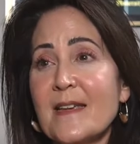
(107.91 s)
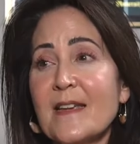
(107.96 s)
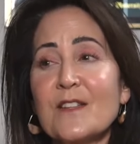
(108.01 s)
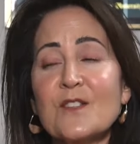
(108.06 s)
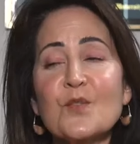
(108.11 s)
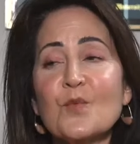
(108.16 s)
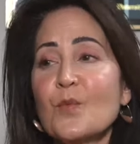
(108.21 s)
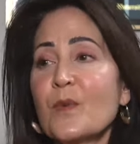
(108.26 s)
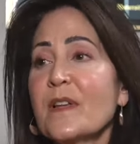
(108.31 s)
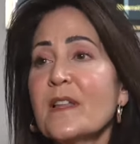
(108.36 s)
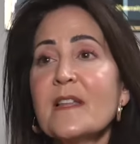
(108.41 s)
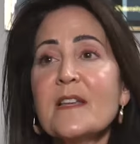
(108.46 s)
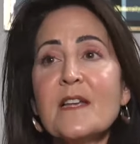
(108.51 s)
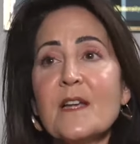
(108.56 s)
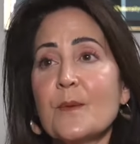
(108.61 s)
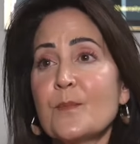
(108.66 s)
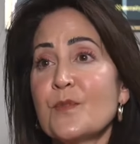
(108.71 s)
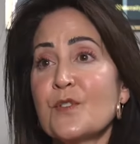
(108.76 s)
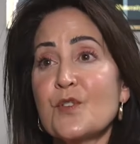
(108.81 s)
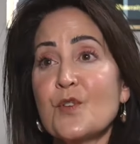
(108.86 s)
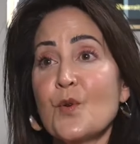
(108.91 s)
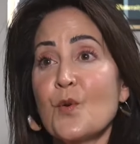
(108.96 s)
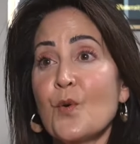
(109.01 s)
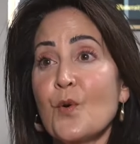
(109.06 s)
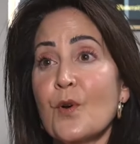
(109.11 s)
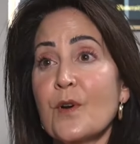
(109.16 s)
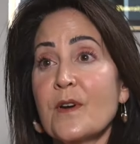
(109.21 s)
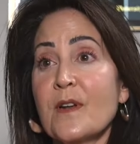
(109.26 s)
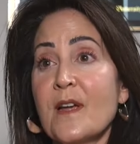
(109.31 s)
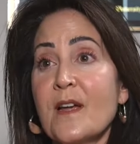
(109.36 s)
It's really
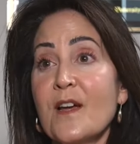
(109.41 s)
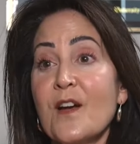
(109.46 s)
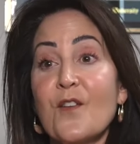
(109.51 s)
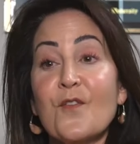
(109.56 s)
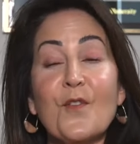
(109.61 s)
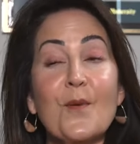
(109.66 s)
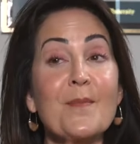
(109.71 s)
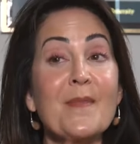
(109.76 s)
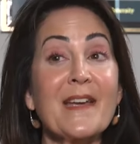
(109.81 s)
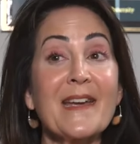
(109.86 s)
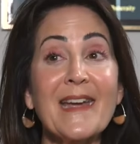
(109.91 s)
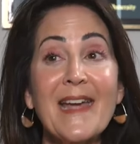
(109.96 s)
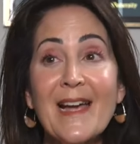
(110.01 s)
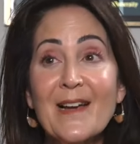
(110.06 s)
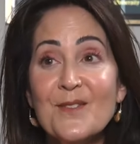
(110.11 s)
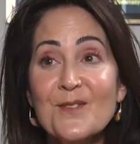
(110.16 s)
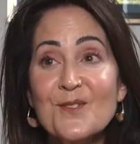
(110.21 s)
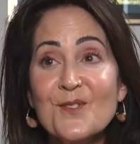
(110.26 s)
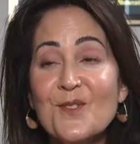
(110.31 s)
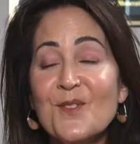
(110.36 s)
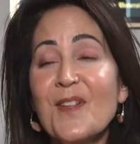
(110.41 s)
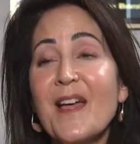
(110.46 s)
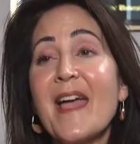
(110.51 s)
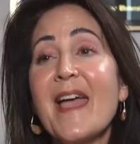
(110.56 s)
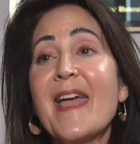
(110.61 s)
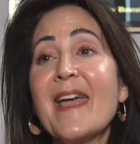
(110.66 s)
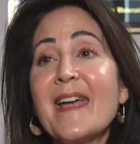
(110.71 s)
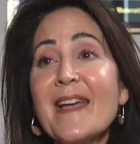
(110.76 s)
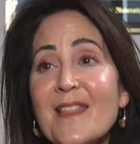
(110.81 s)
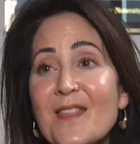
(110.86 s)
obscured from the council
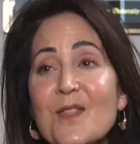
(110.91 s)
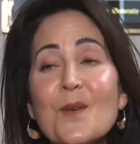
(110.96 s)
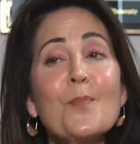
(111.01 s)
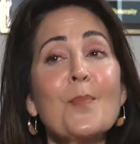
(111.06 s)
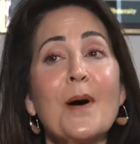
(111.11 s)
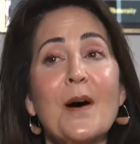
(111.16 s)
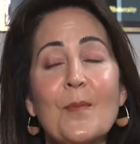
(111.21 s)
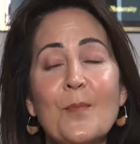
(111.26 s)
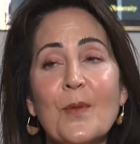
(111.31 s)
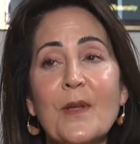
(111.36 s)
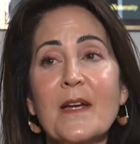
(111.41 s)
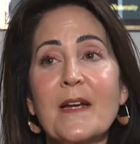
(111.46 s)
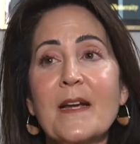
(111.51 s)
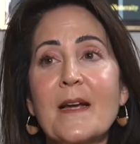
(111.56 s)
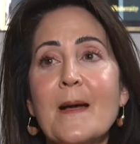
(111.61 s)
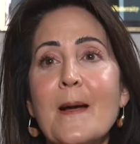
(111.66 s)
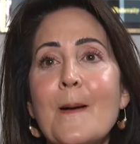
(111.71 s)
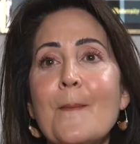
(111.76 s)
and the public